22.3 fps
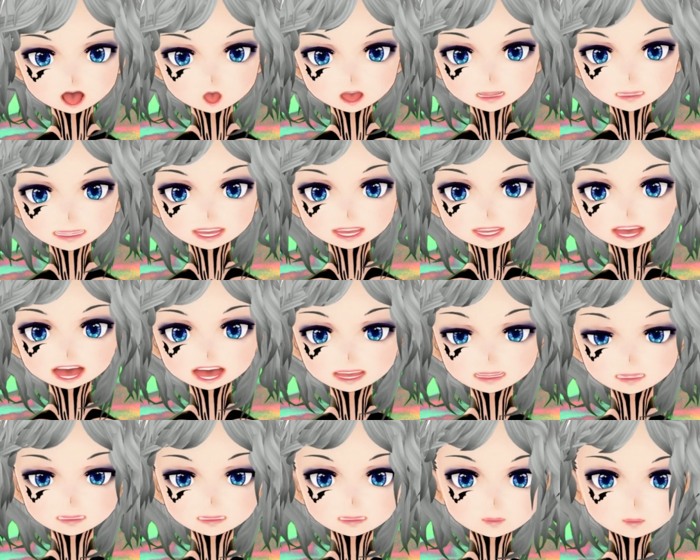that.
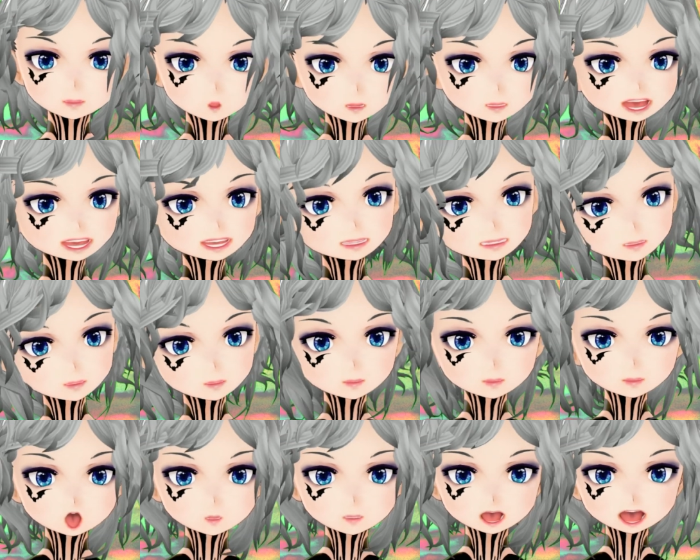Yeah,
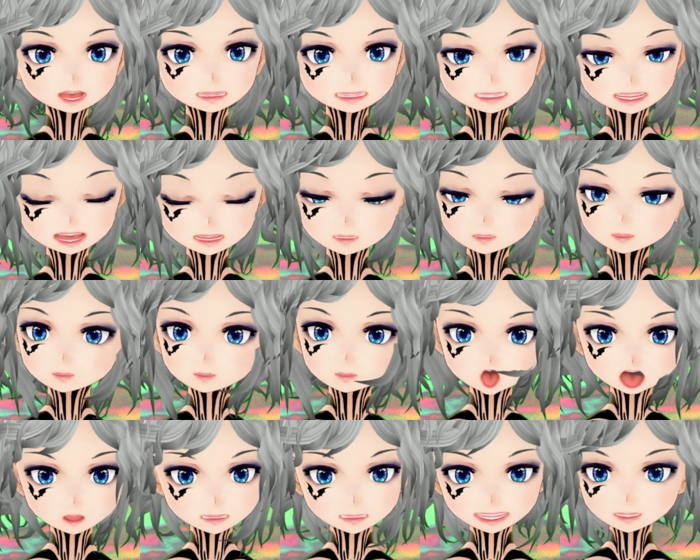like it. Or
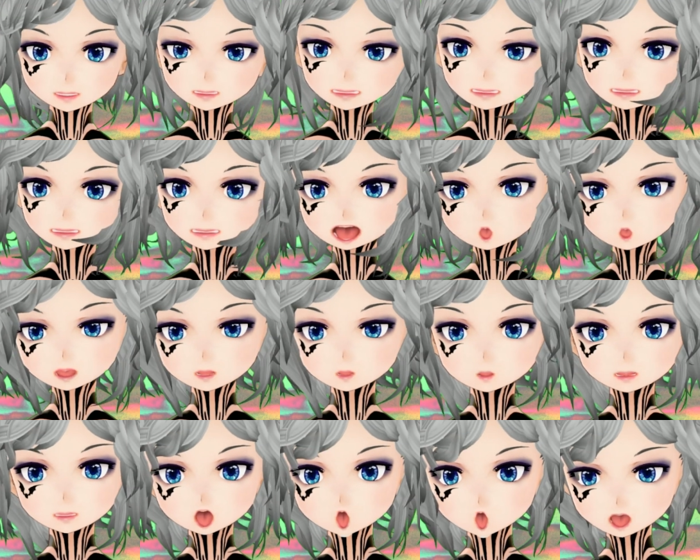send me a comment.
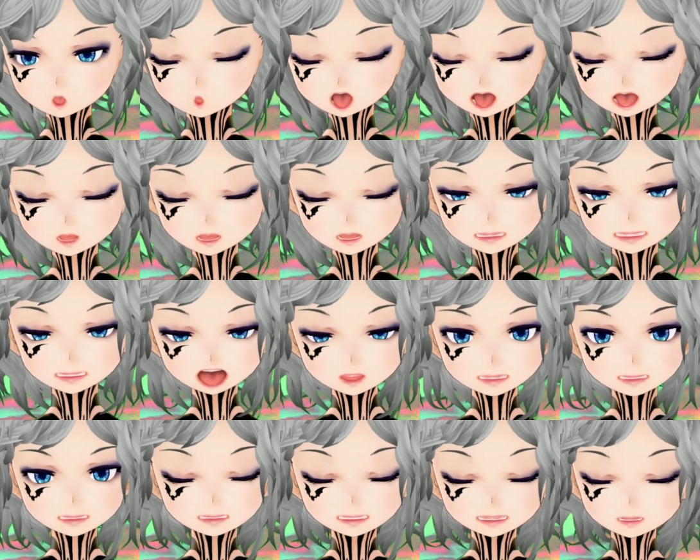What about what you're
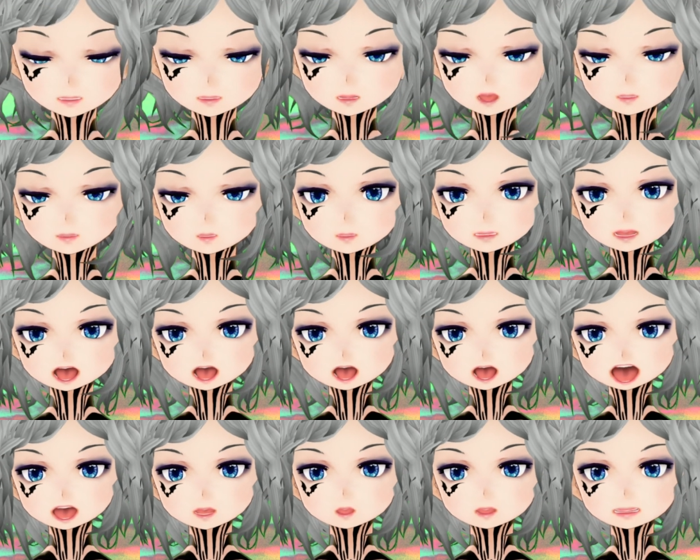thinking?
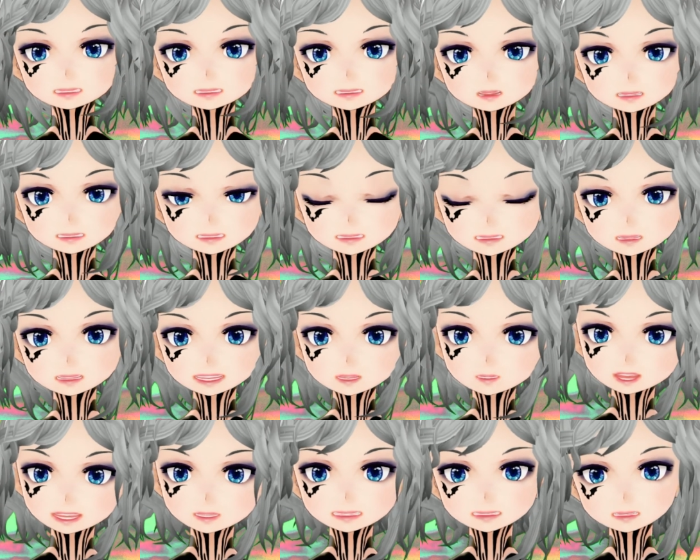So yeah, just
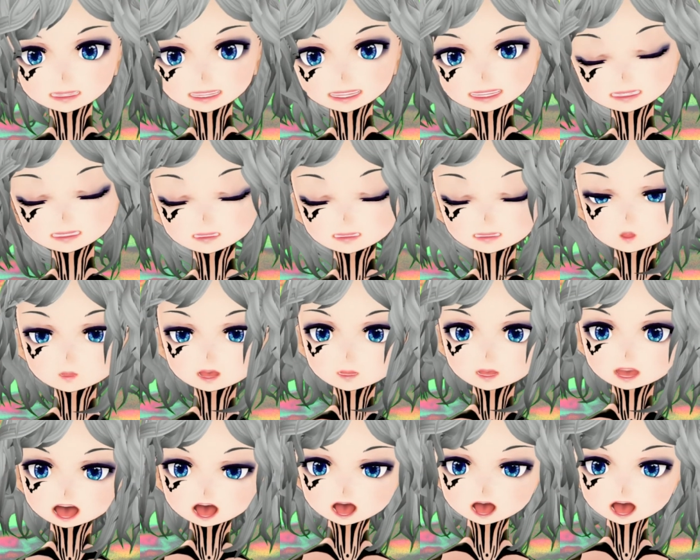rearrange it. Then
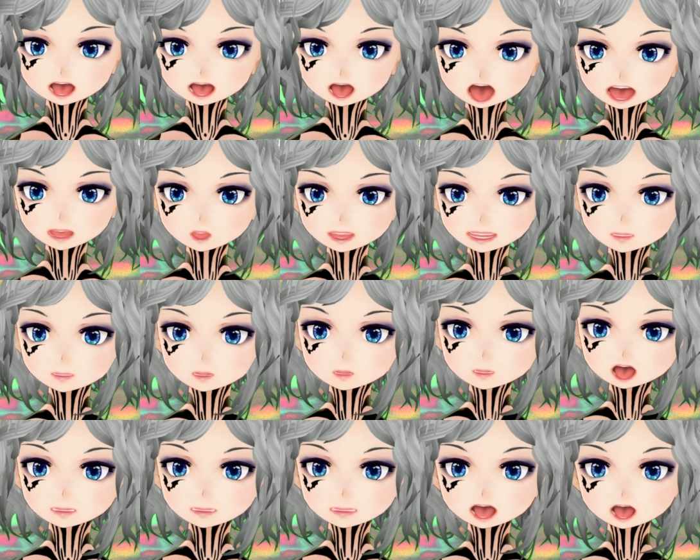I
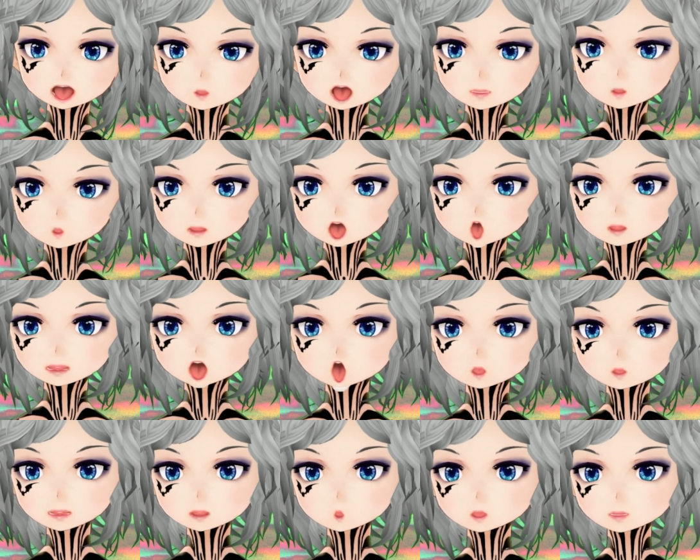think we're gonna put
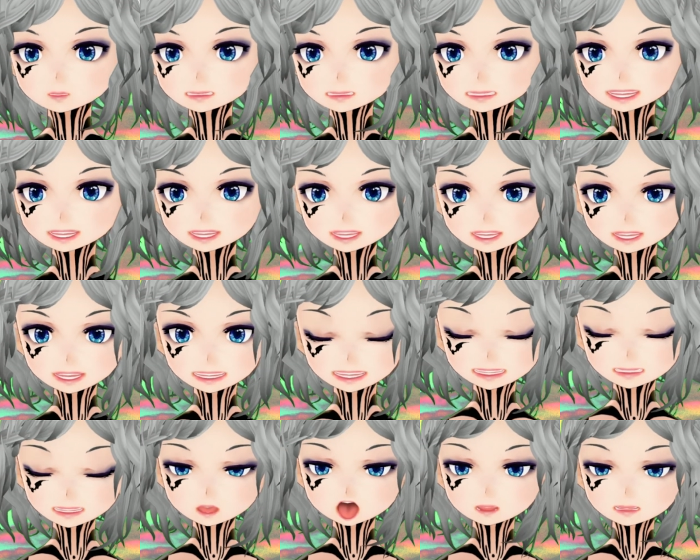olive oil. Yeah, that's
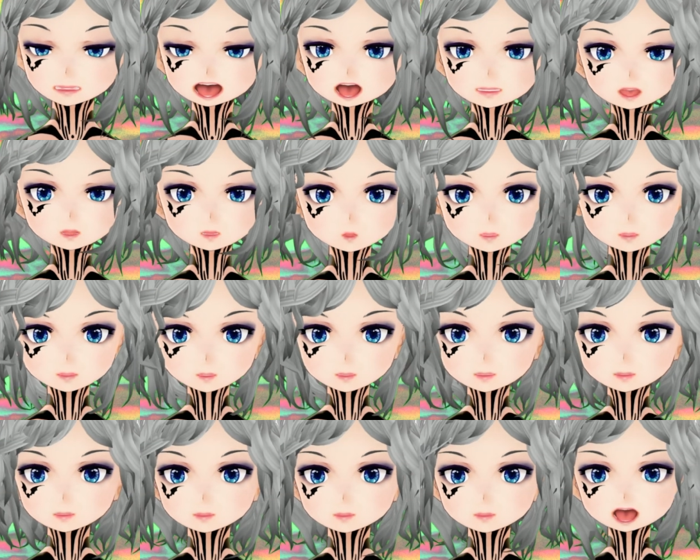what we're doing.
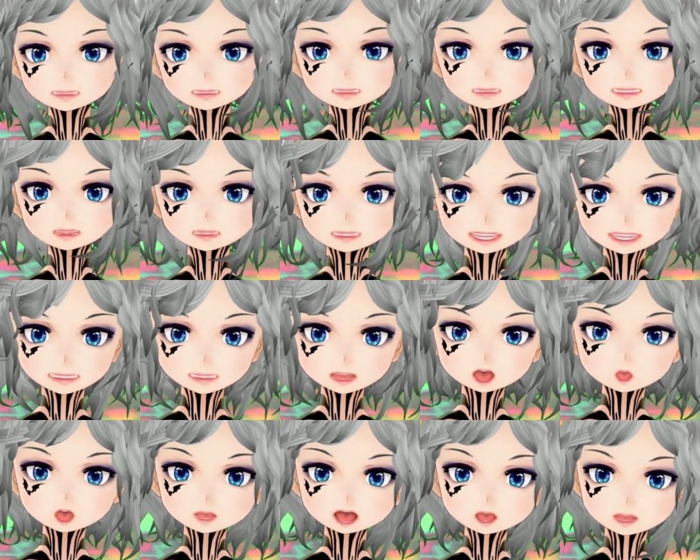Spread
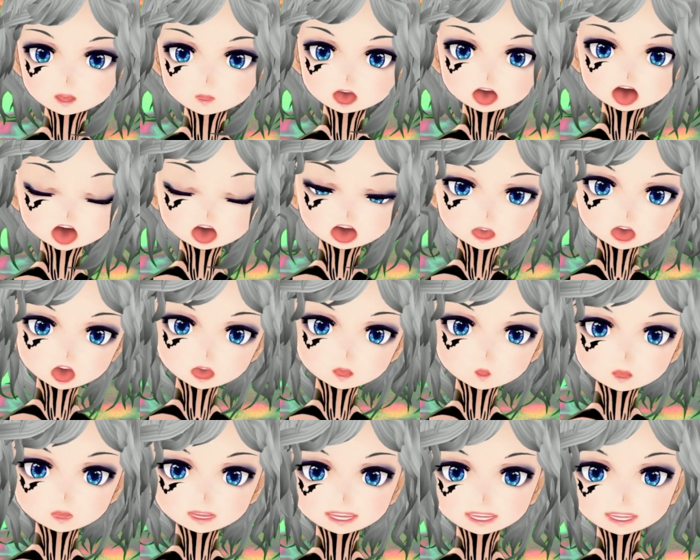some olive
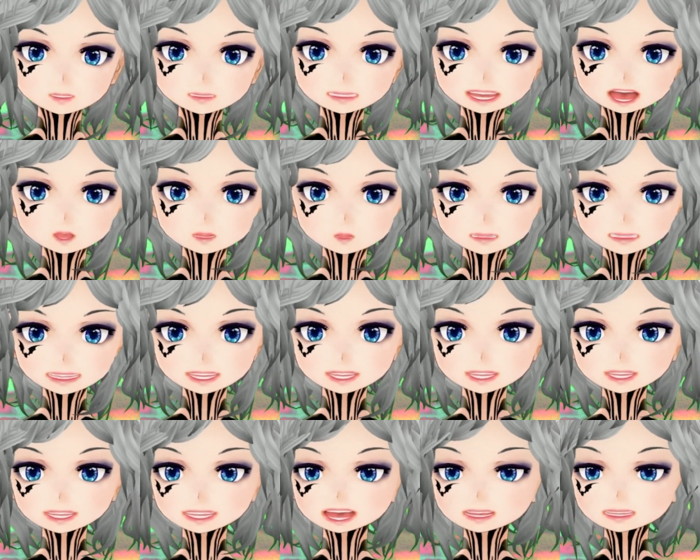oil and then
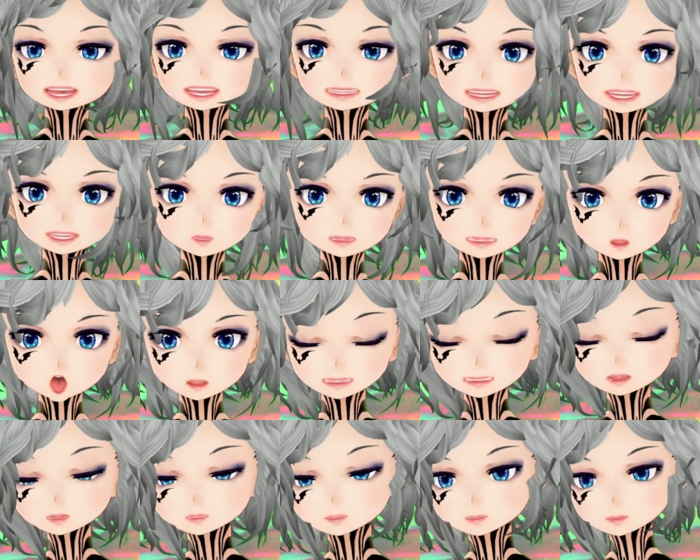get your hands dirty.
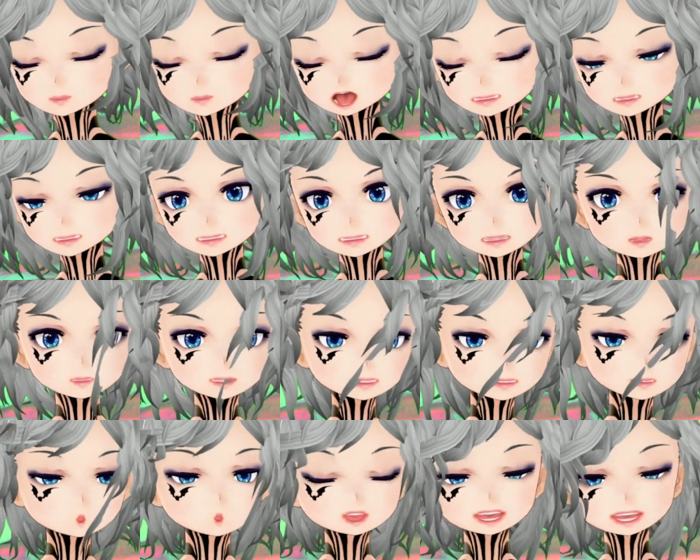Get your hands
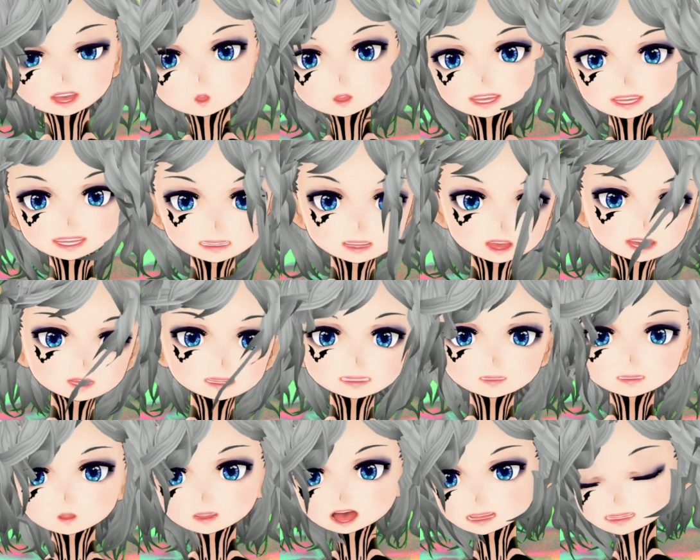very, very dirty.
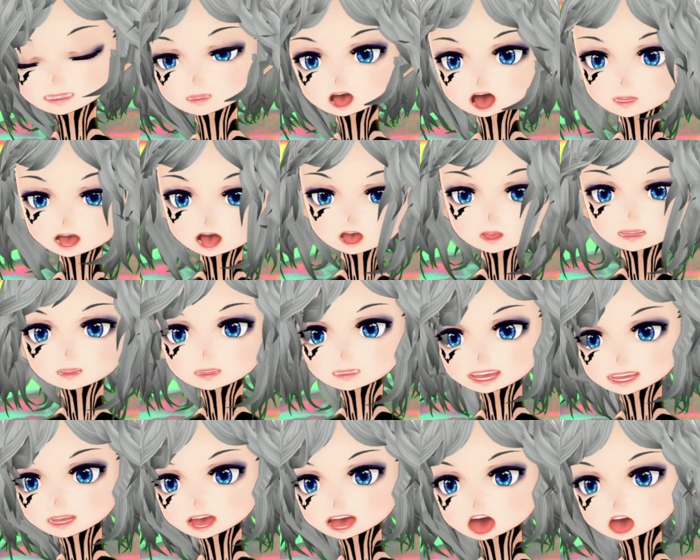Mix things up
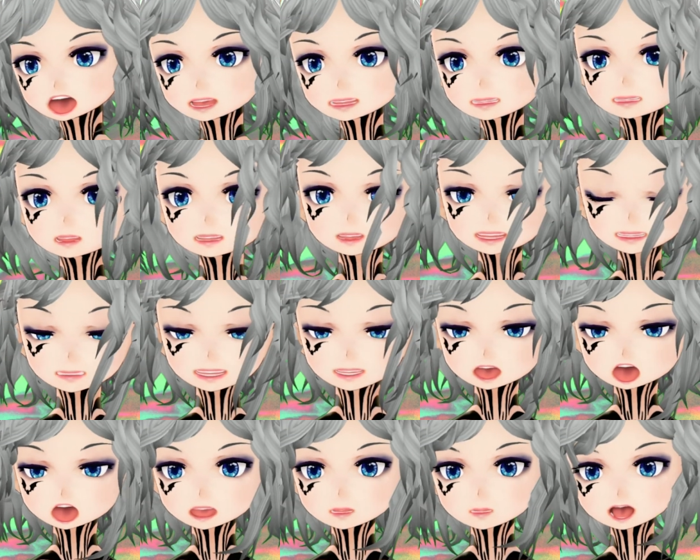together so there's no
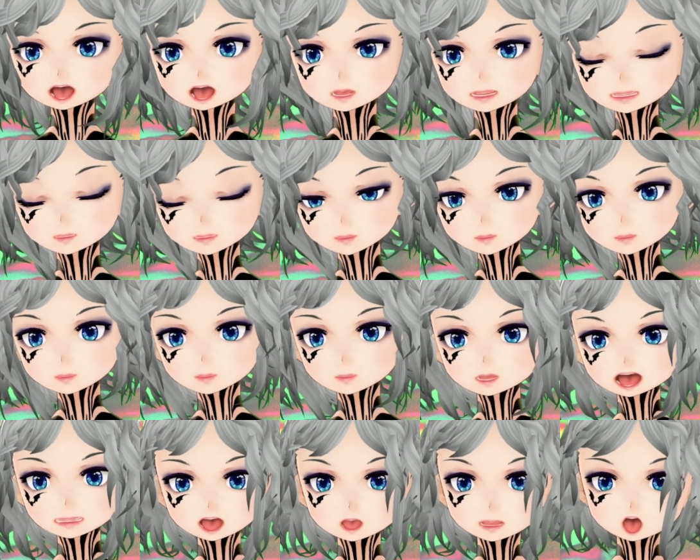like
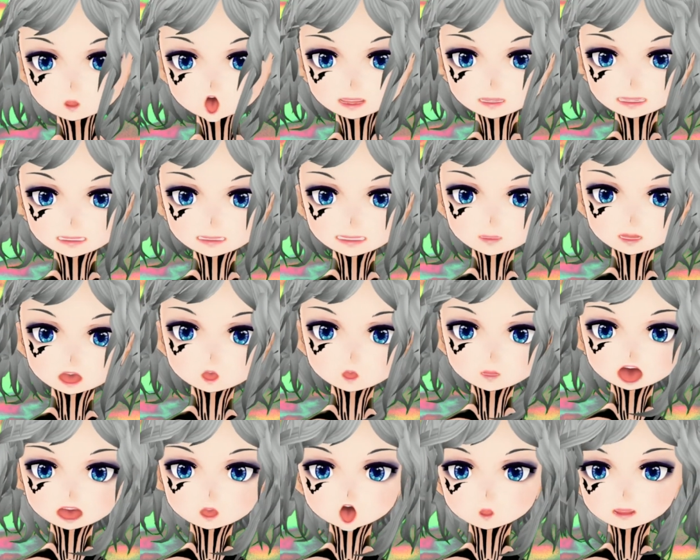parts where there's no
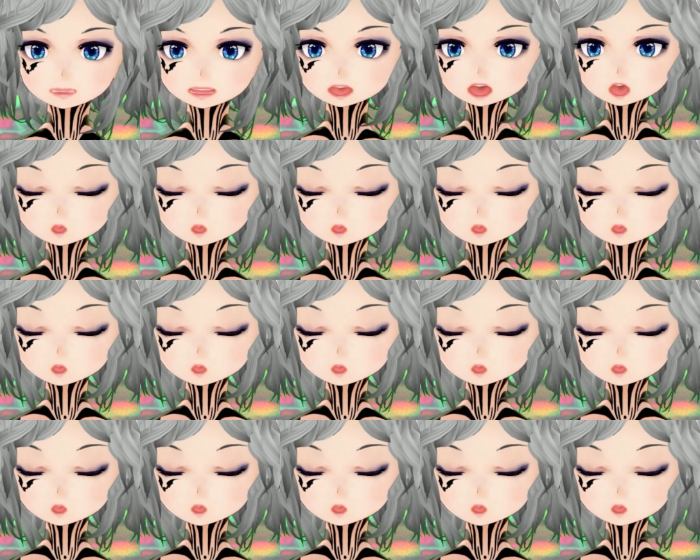olive oil.